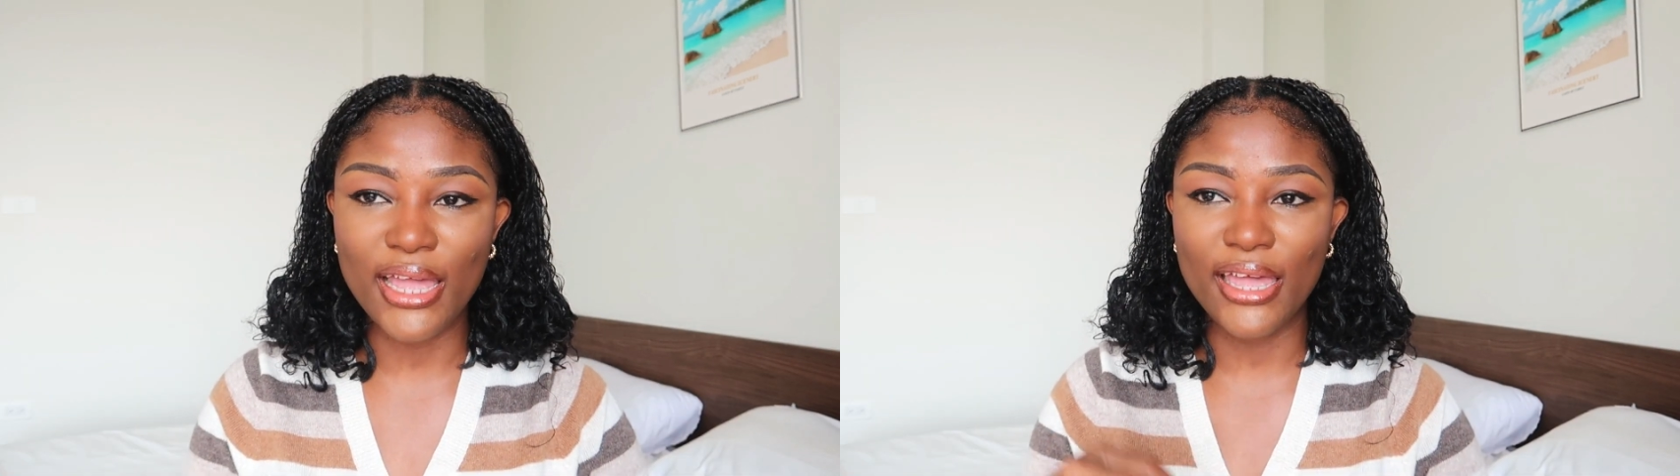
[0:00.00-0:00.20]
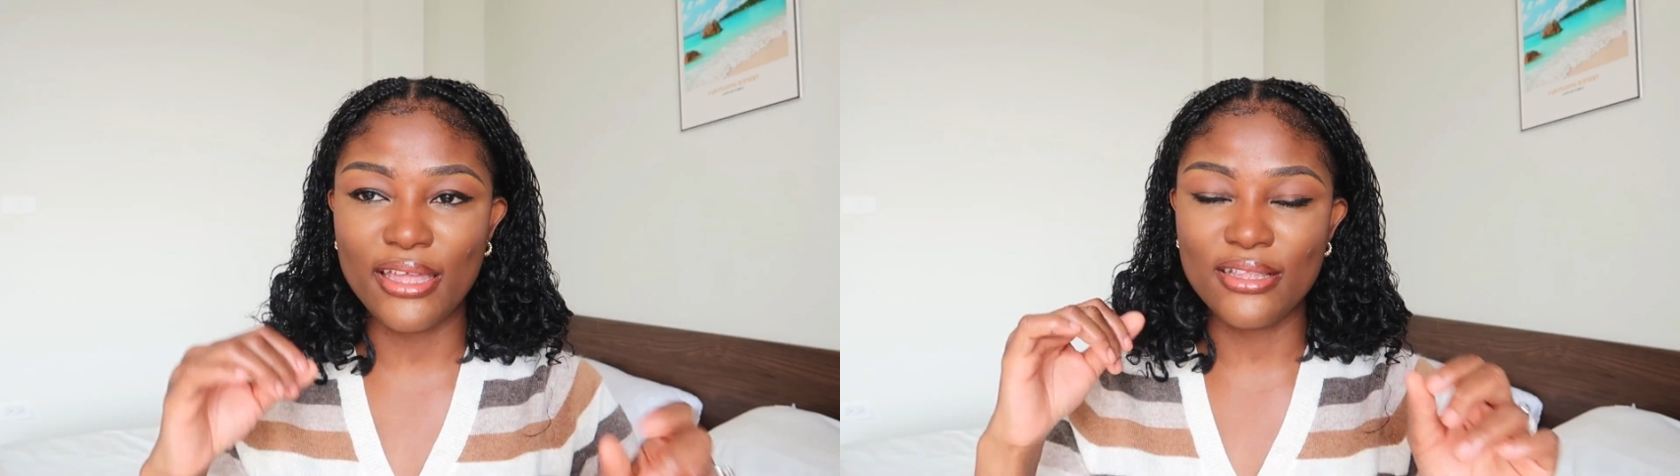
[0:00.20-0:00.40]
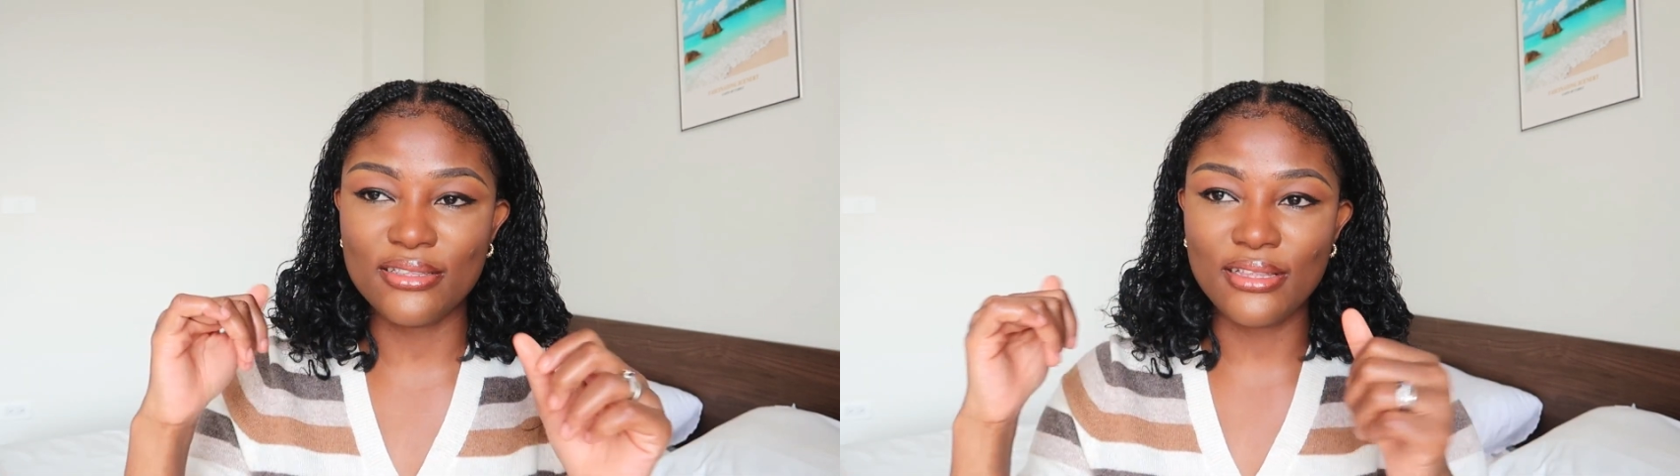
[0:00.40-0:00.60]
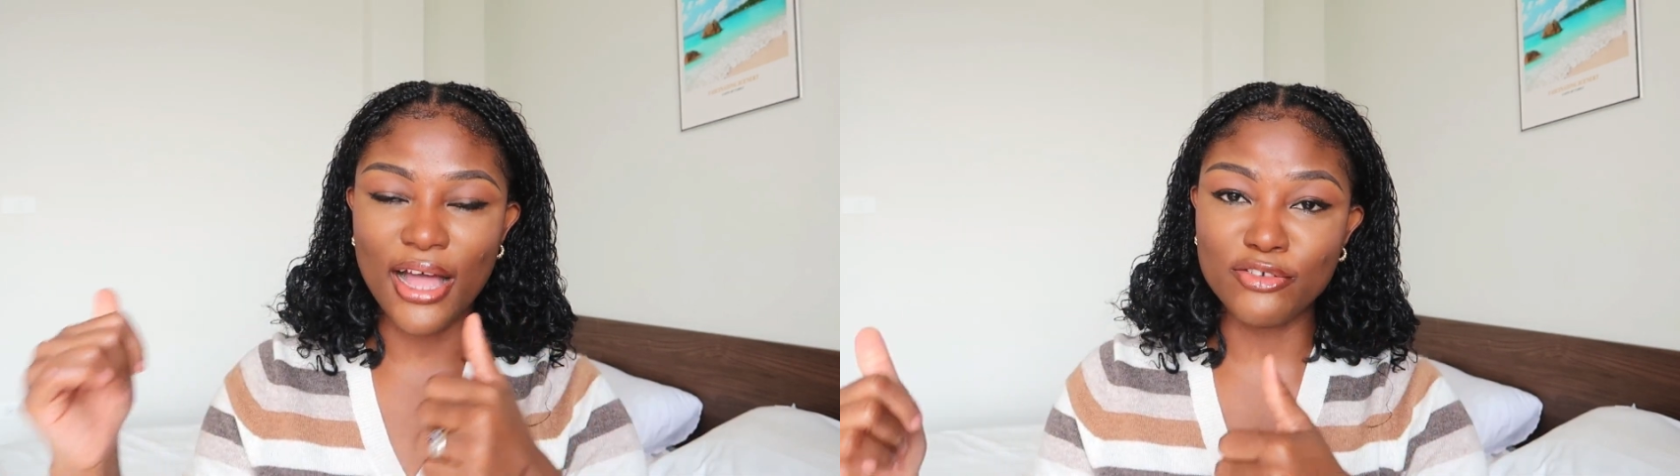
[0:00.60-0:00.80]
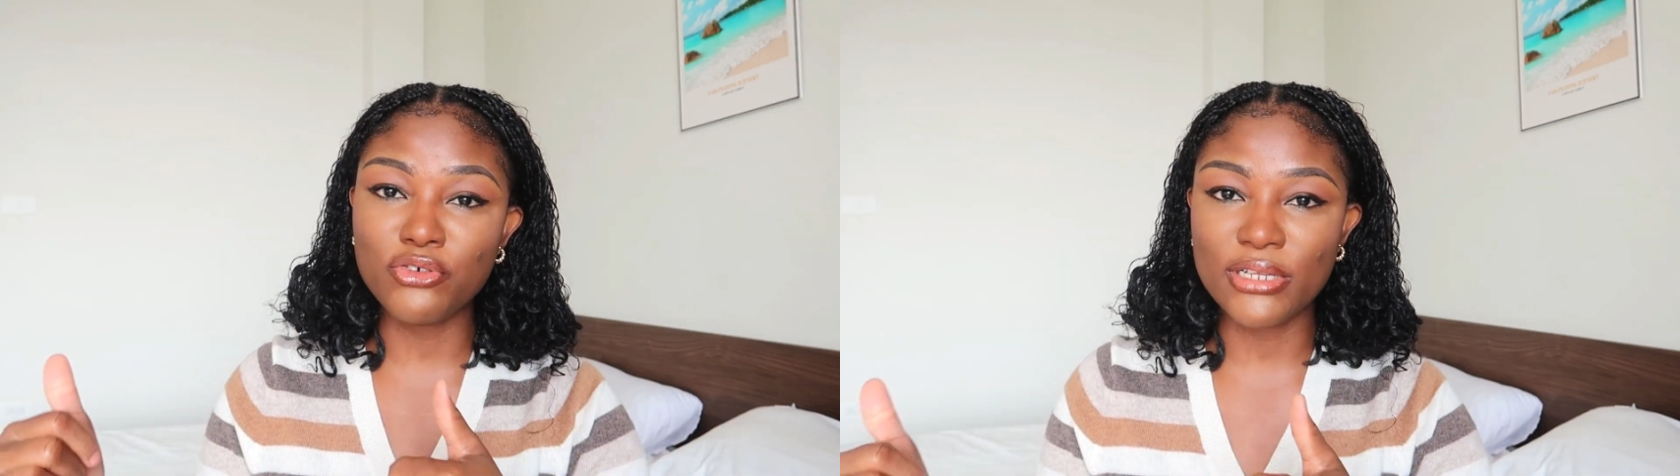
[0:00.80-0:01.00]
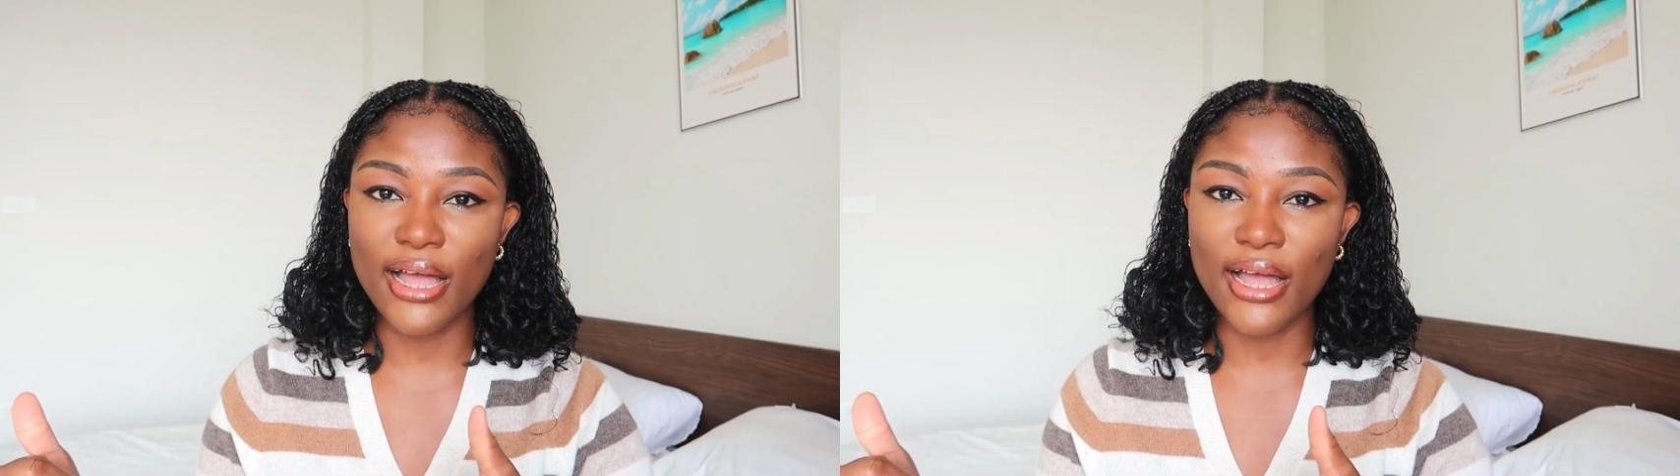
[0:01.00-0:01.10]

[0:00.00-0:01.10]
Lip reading: and Android